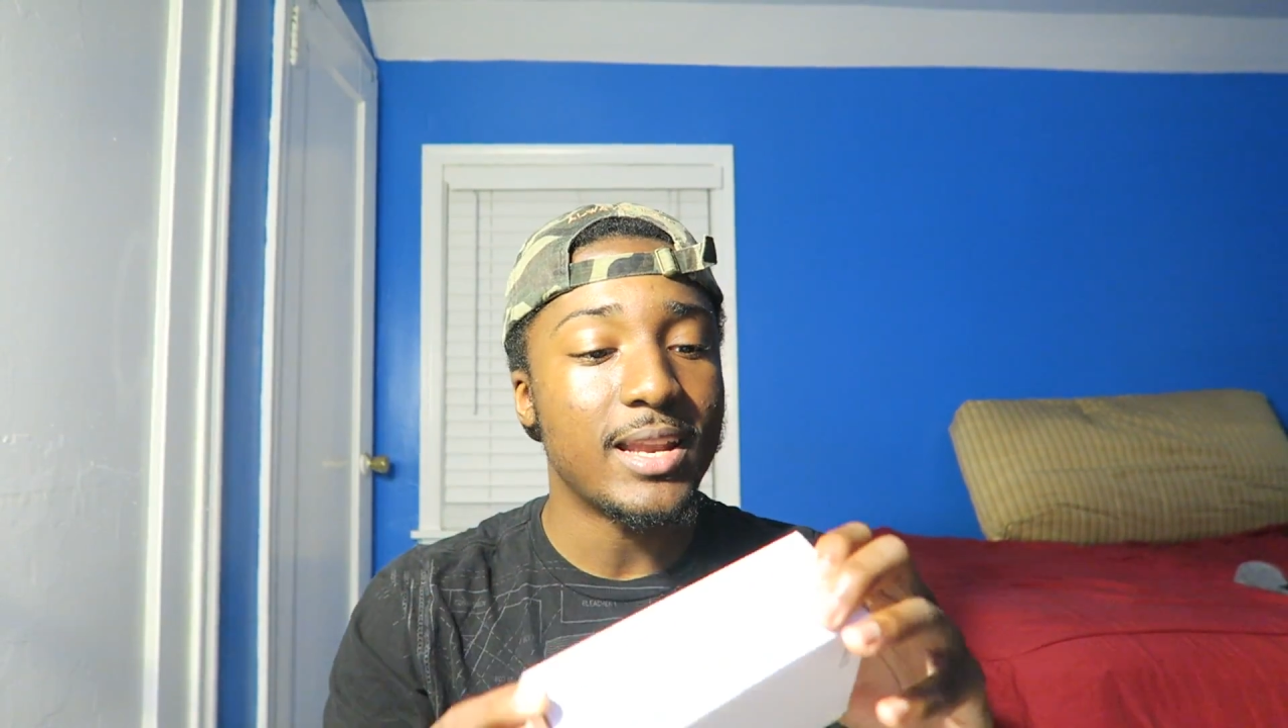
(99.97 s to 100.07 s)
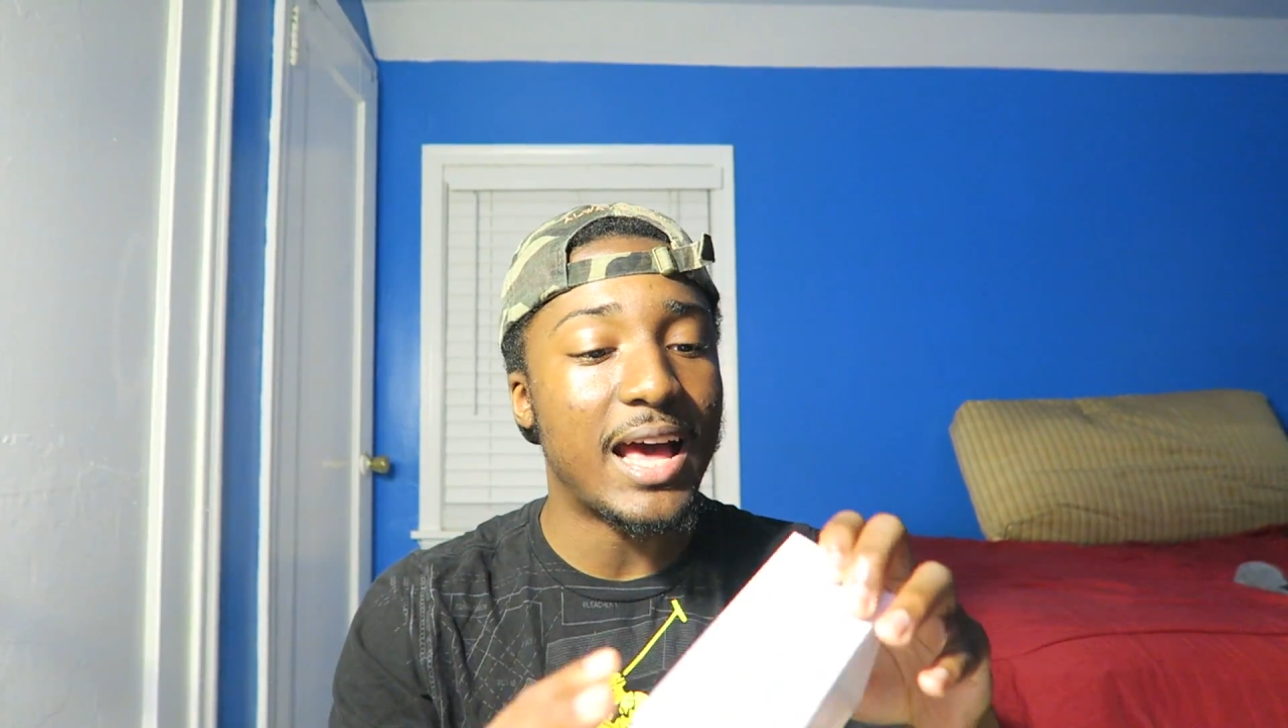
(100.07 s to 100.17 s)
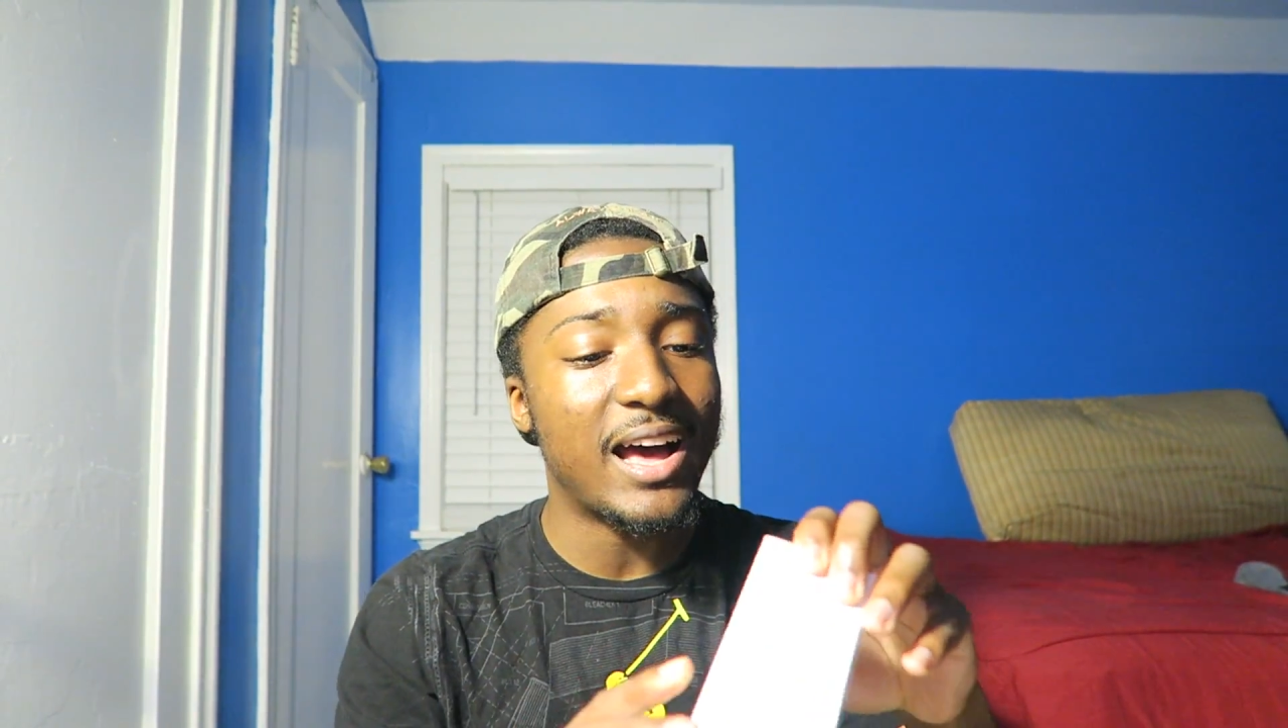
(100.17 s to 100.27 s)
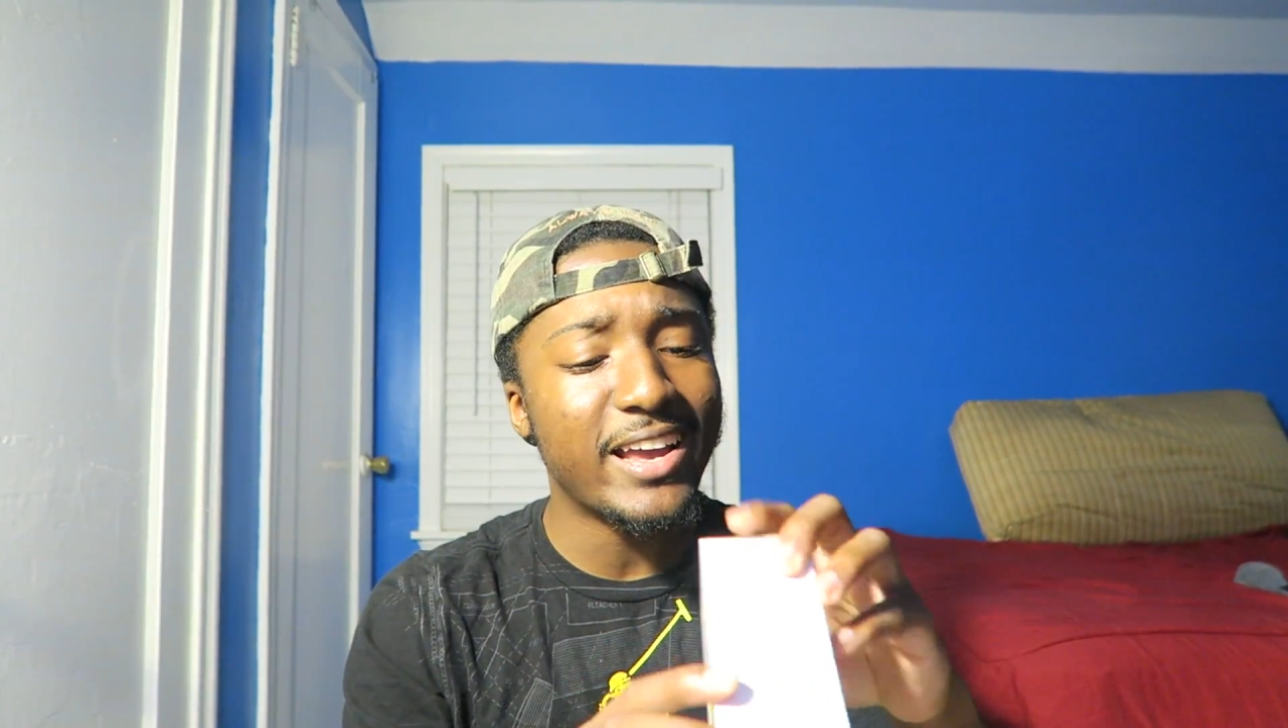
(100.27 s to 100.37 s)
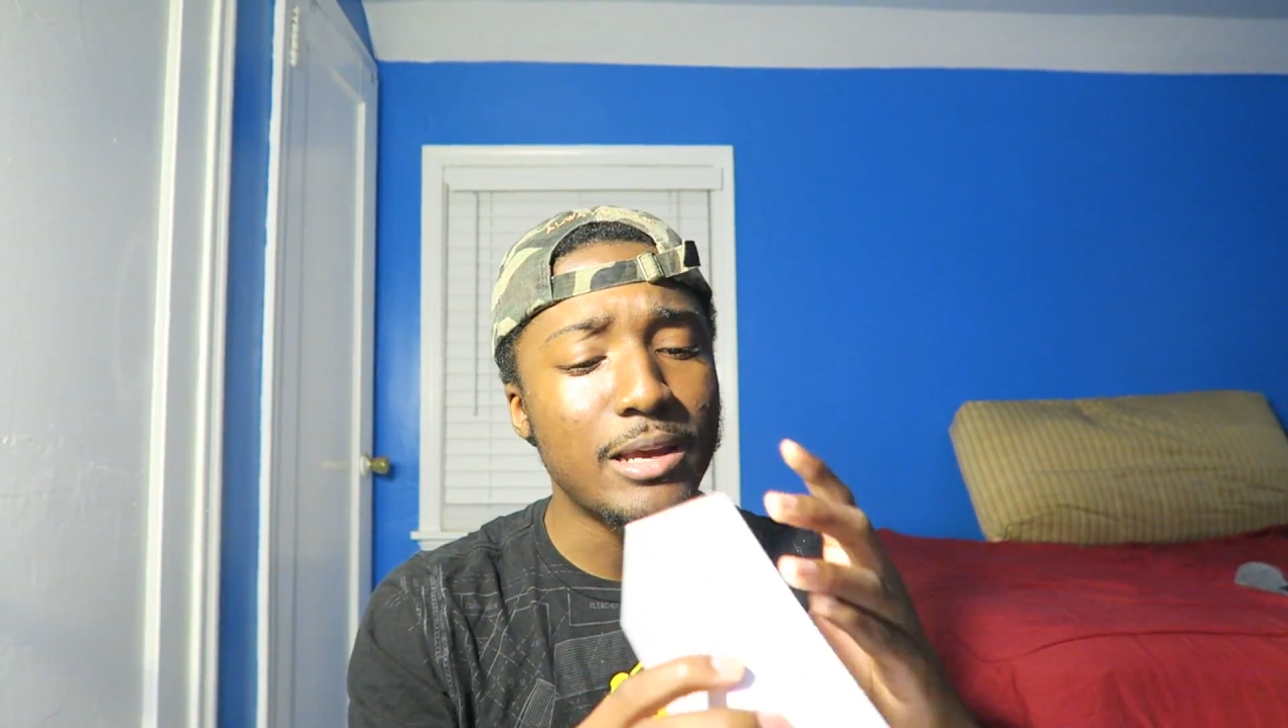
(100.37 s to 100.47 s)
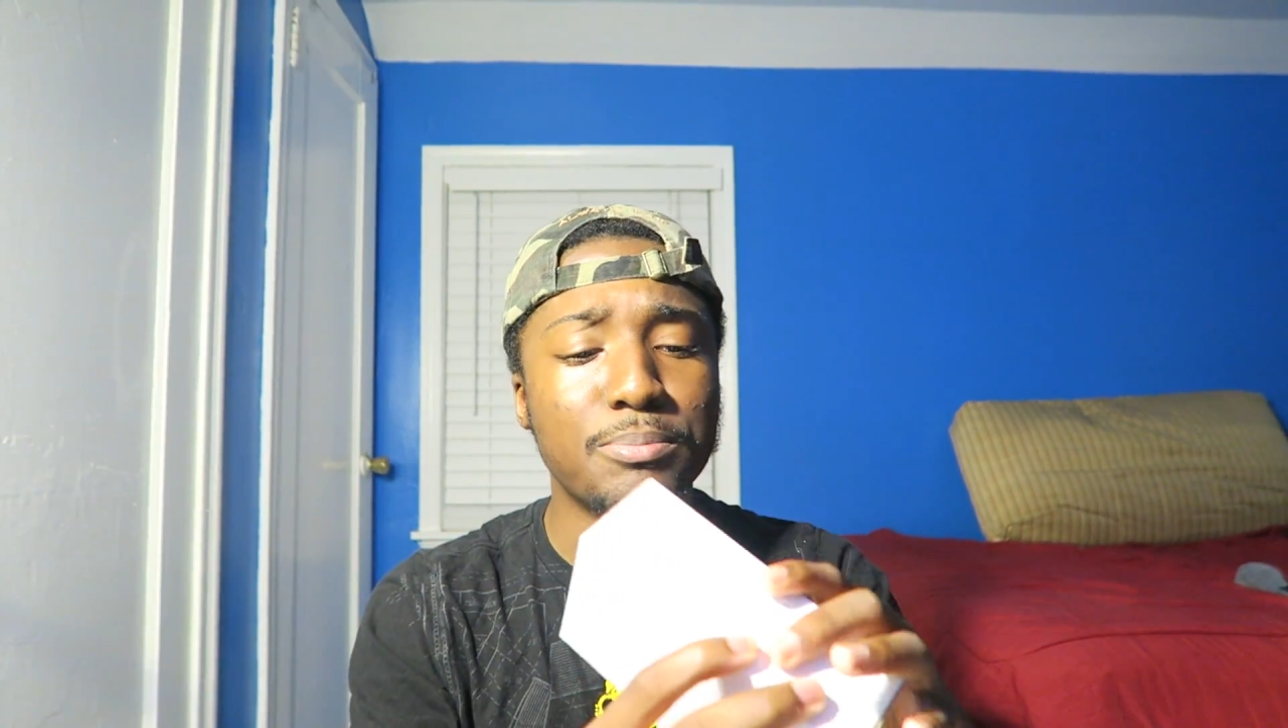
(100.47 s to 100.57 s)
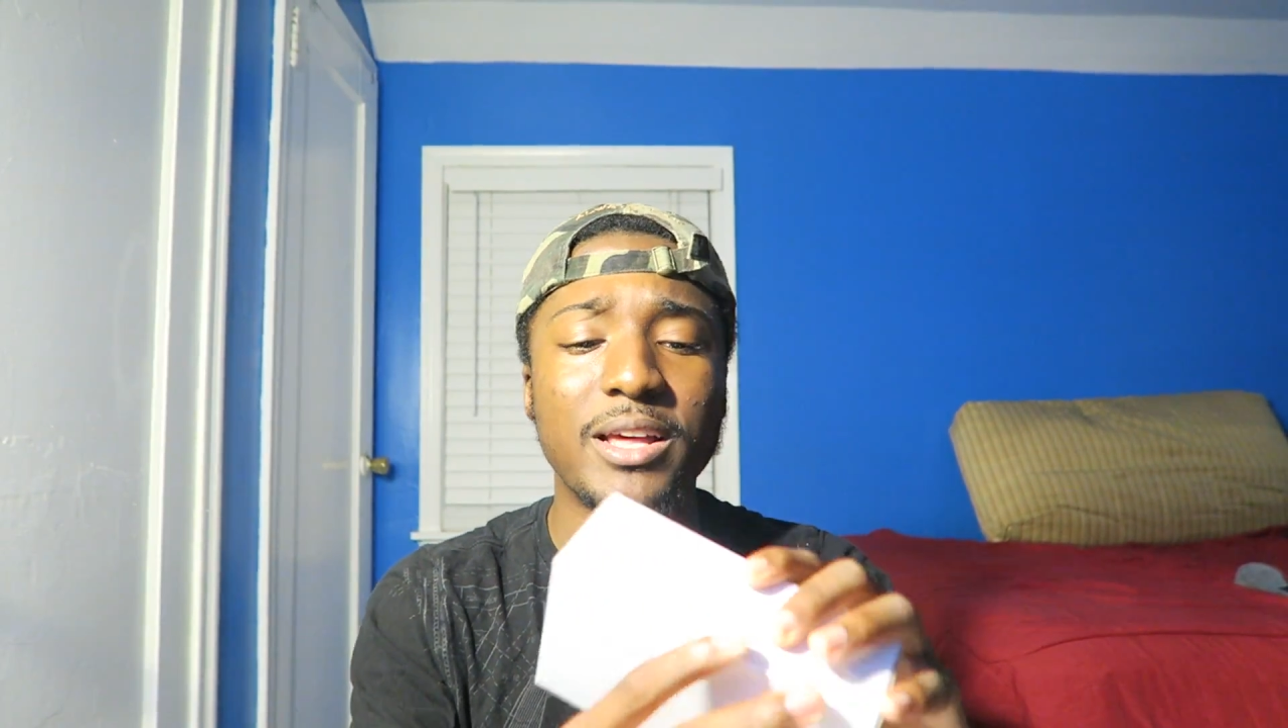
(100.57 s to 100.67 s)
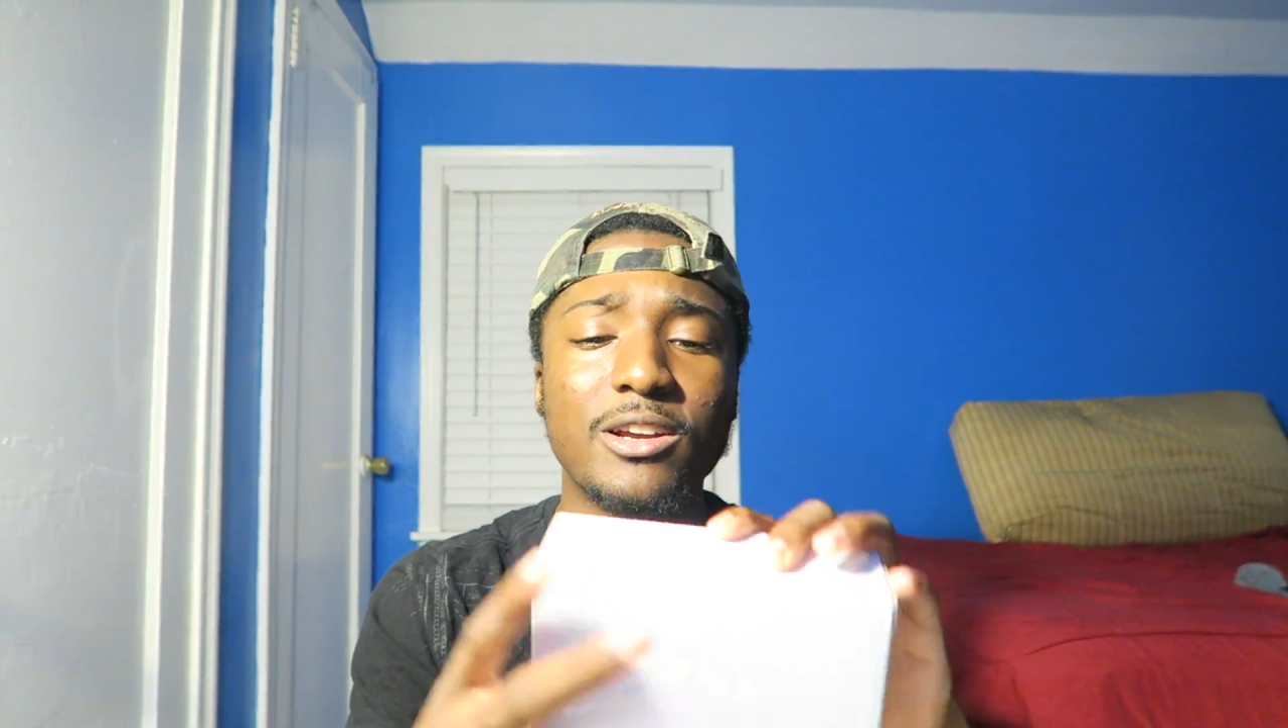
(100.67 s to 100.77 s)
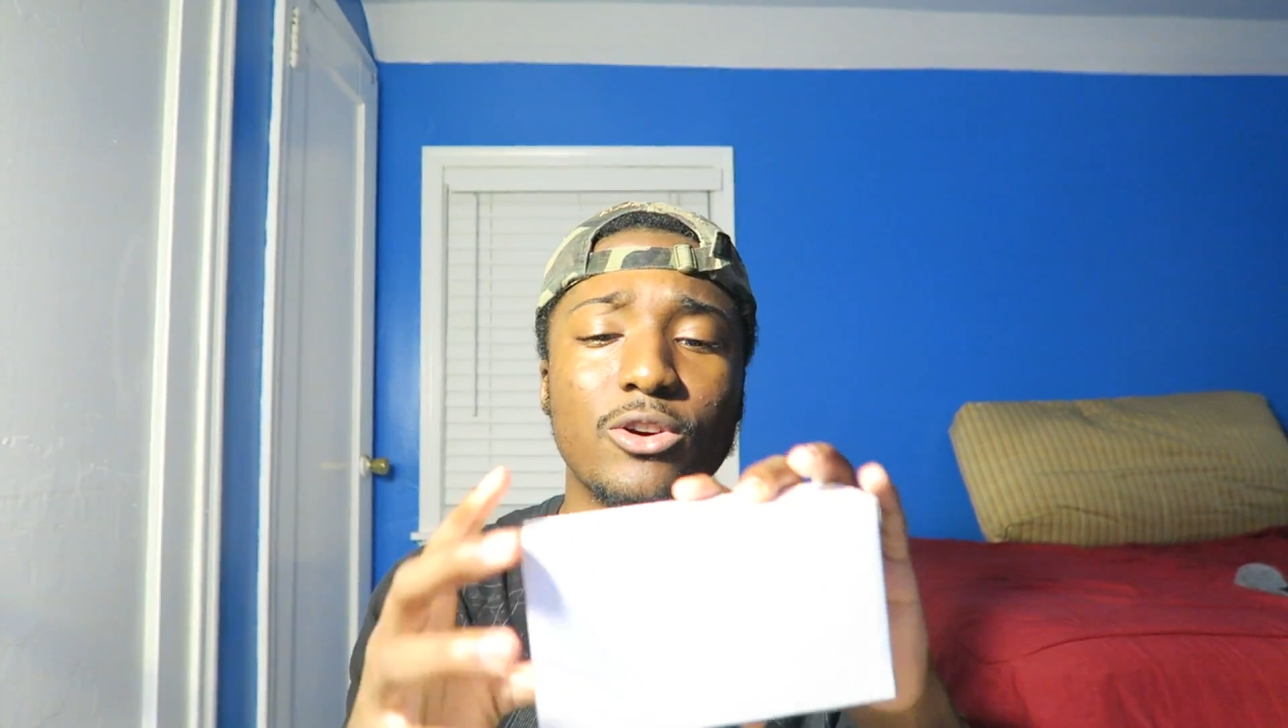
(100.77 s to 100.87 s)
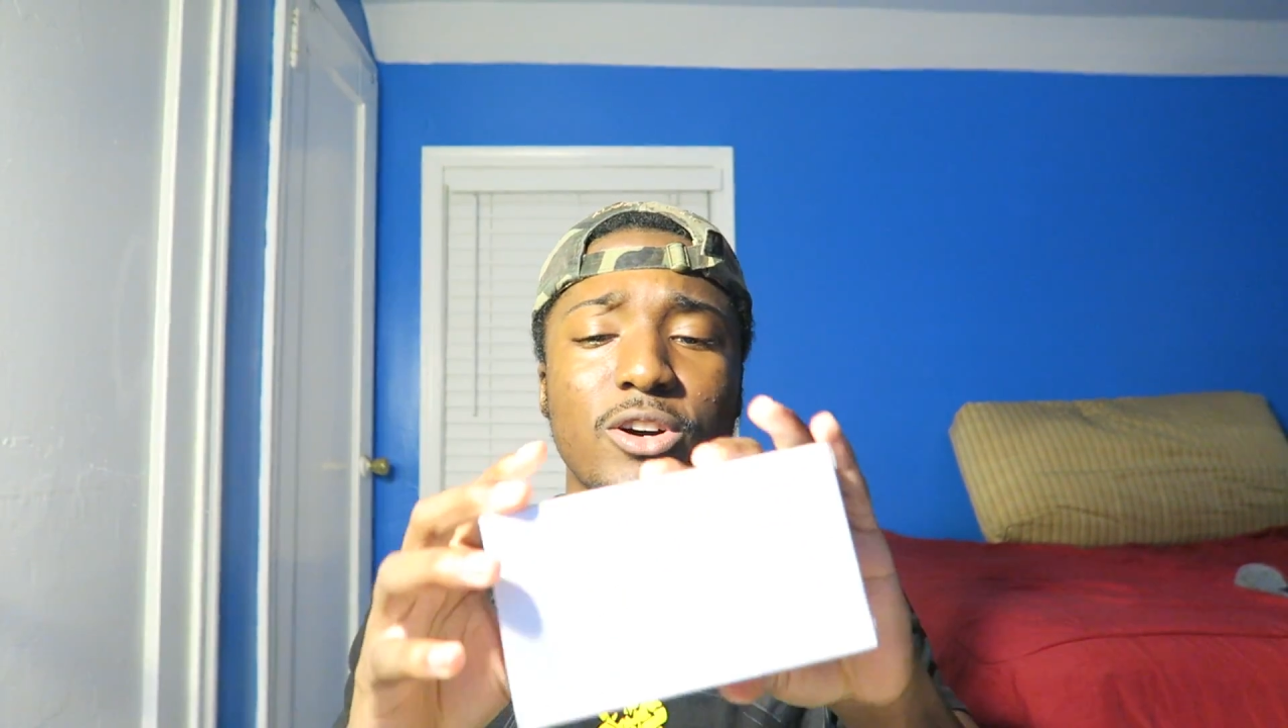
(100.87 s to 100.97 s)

Now, I am planning